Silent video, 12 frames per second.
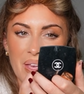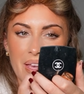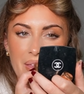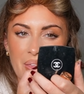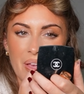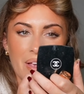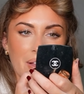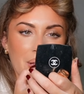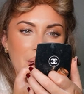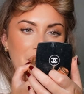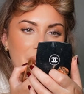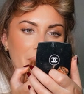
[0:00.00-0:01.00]
I think
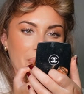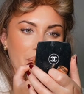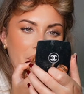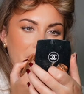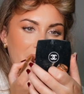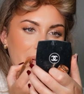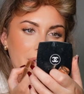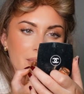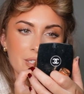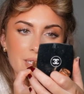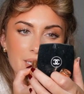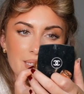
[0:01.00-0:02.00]
like darker
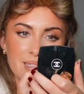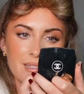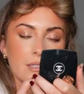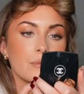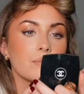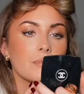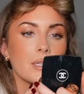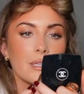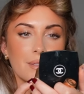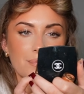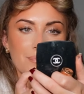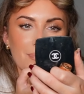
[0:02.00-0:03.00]
shades suit me.